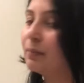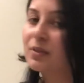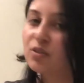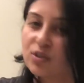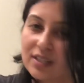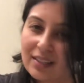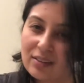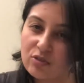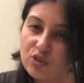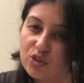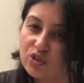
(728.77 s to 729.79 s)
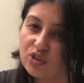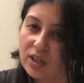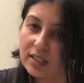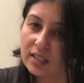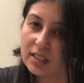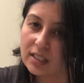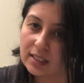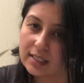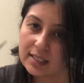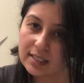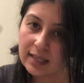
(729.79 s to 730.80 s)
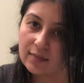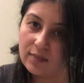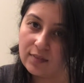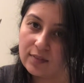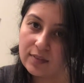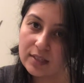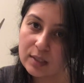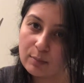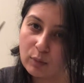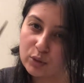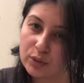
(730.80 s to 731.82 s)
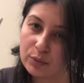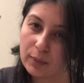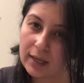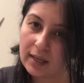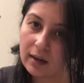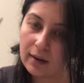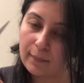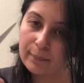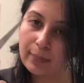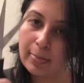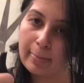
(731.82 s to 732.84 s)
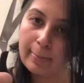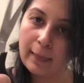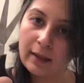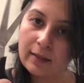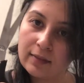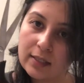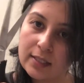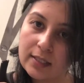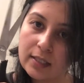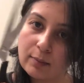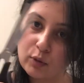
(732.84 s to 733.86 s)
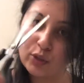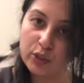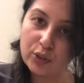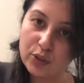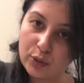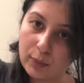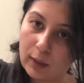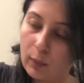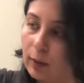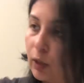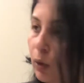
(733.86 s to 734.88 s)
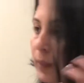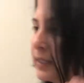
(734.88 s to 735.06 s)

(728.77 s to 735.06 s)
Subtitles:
It's just like the gentlest, it's like this motion right here. This is the motion you're doing while going